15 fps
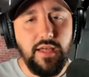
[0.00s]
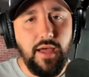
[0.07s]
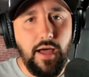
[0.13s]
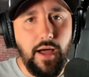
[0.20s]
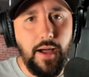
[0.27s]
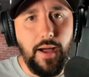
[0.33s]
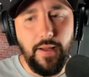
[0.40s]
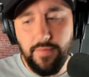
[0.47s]

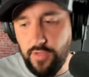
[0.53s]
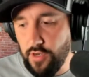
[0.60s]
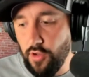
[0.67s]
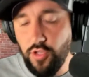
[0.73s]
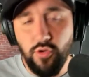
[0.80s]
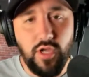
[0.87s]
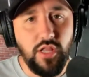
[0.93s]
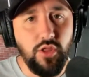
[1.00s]

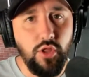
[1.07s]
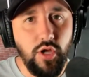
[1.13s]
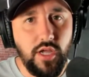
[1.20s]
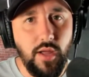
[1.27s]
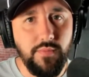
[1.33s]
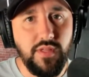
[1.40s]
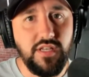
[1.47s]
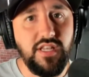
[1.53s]
You can look
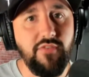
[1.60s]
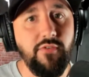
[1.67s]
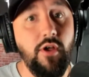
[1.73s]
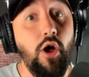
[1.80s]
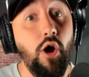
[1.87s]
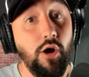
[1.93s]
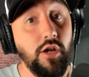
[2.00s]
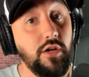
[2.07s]
up the different
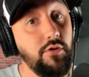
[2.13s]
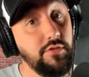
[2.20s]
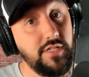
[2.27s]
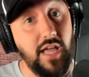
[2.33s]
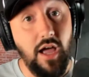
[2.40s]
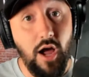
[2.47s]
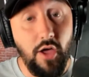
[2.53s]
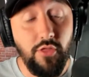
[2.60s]
articles
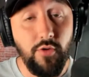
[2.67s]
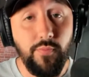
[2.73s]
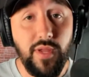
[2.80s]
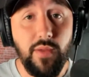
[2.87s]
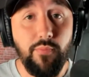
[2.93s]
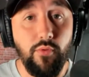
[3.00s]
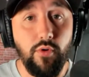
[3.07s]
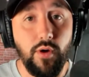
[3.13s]
that other
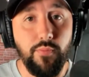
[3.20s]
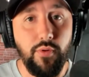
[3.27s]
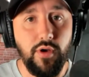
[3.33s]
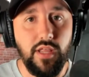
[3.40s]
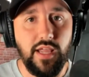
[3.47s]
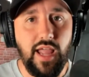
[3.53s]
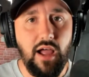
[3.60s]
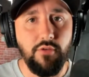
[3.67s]
people are
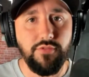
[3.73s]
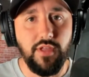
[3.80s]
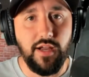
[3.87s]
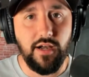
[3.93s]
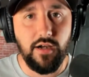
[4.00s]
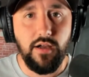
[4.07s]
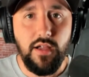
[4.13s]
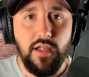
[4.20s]
putting out
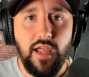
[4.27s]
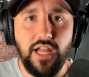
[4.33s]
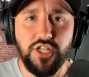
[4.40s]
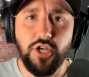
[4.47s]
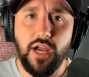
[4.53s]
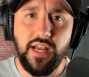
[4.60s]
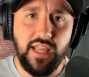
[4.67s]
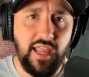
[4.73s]
there and
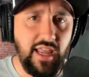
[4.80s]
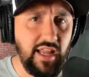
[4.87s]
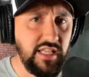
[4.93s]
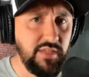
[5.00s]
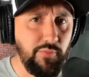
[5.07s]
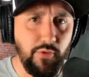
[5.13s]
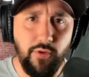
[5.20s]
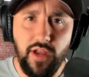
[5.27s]
try to get
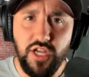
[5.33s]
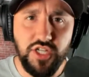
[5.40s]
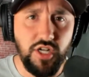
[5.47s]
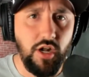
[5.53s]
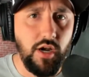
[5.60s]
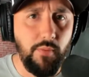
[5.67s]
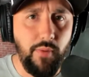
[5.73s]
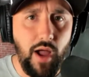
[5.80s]
inspiration
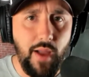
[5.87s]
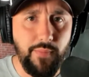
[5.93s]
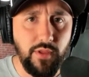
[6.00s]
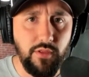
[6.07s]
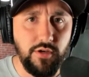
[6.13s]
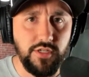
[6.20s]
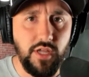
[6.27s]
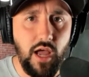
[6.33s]
on a
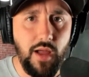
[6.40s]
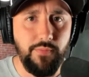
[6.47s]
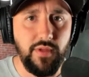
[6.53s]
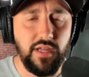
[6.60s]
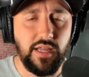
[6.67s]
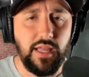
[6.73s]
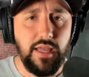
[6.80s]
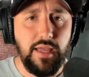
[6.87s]
popular
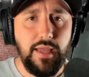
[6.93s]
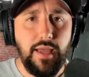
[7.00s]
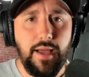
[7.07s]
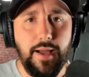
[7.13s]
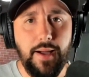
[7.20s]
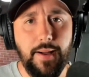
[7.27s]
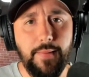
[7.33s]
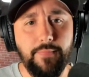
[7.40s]
topic.
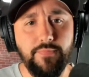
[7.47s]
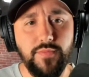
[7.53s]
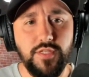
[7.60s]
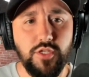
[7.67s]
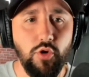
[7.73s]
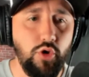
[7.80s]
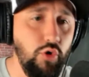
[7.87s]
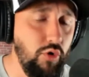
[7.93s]

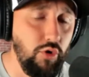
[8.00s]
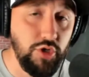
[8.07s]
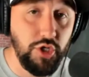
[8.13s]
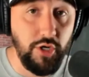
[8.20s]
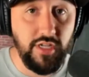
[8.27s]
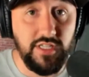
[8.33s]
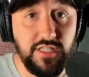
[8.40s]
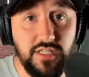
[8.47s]
So Google
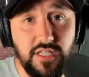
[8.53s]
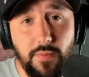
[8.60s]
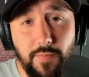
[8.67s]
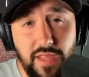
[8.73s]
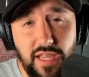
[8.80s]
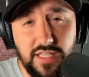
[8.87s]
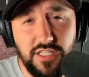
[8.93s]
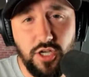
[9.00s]
Trends to
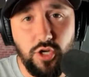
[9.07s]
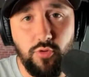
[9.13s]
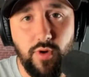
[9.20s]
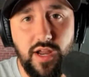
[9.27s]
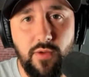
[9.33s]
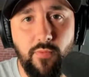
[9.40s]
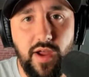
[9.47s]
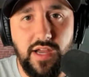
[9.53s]
me is a
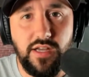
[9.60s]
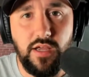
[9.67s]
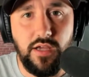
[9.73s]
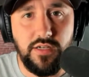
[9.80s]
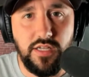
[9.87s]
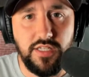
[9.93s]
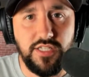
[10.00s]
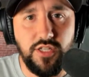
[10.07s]
great way
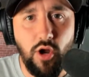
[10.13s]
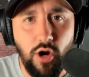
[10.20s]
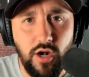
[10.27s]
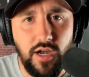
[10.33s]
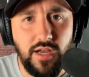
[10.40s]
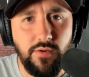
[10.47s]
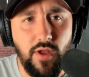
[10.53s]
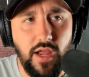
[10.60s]
to start,
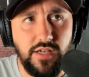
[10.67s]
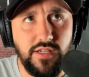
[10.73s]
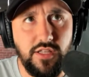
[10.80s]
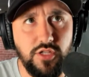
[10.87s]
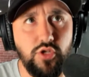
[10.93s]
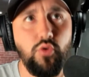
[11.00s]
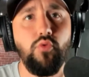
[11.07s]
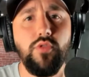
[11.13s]
and the
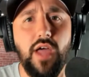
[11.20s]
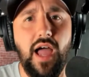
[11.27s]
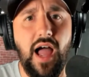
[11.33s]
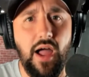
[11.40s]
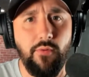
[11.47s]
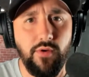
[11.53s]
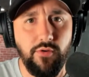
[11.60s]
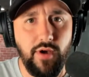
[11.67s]
tool that
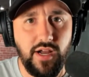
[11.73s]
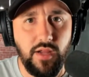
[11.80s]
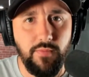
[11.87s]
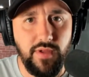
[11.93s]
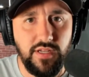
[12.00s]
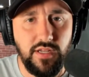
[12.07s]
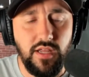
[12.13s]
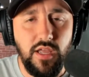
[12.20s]
I would
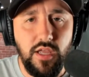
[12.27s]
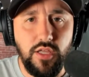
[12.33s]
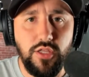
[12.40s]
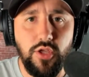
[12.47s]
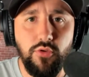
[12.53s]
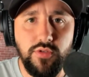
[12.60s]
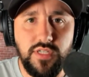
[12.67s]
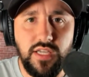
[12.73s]
recommend
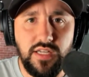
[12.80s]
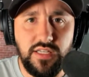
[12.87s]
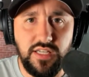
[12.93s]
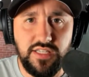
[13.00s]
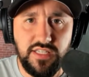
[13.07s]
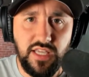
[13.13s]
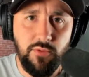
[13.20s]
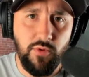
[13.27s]
using to
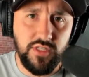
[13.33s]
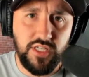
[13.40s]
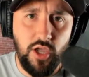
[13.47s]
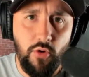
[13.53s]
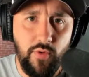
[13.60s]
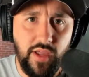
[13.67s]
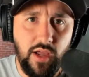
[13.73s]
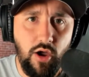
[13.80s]
see what's
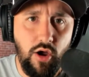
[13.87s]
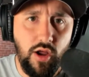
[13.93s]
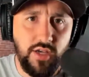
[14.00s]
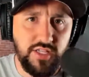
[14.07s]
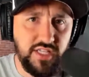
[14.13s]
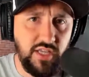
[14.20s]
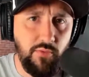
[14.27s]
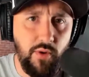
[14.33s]
going on,
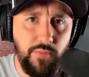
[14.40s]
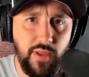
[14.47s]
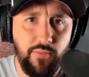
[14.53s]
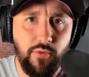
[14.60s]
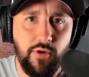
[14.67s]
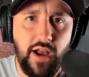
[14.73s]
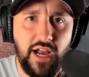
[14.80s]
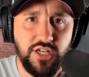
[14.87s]
see what people
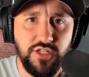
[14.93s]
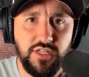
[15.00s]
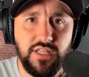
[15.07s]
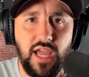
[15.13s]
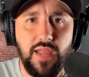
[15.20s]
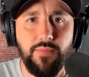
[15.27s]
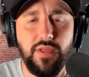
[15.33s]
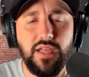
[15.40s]
are actually
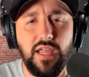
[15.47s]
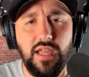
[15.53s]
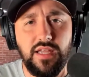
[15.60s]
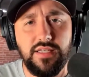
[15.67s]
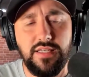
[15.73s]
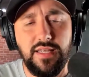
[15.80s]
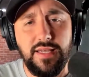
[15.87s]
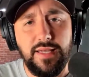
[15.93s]
typing
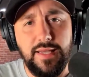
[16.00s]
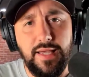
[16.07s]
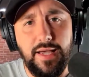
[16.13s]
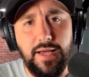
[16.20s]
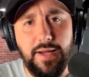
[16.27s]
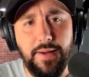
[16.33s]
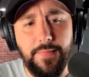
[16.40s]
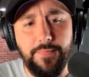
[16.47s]
in,
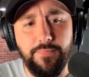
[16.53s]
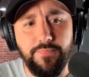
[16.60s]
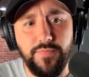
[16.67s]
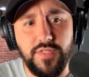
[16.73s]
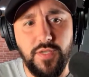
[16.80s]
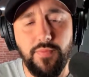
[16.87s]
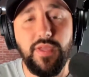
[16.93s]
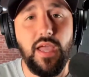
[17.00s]

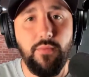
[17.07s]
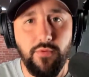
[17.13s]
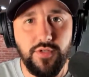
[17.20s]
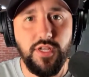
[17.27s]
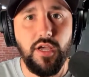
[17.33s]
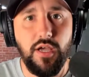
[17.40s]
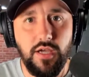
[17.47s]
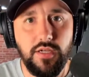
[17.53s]
to be able
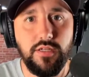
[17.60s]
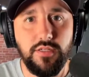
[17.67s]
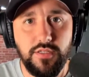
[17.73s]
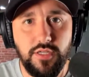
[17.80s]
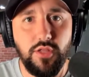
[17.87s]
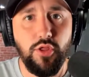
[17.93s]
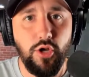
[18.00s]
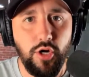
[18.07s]
to
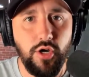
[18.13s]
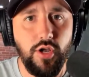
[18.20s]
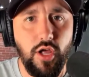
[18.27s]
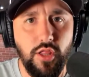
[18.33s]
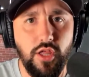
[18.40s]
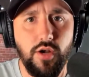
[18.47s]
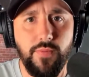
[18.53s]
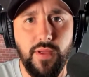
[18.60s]
learn a
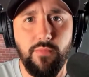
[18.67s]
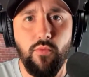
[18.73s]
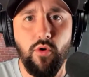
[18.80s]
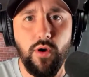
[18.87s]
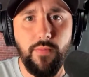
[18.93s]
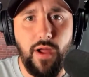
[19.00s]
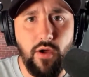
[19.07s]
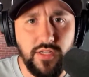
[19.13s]
little bit more
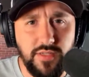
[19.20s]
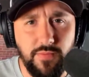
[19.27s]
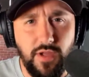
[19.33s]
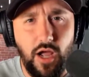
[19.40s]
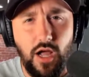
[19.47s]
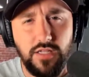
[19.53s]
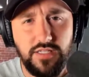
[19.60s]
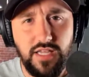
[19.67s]
about some
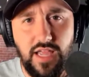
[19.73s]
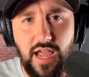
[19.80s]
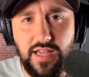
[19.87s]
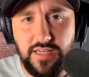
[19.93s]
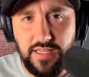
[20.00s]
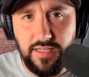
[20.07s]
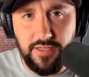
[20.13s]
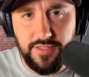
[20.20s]
content
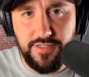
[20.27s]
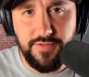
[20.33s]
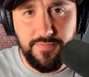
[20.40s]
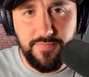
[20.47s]
ideas.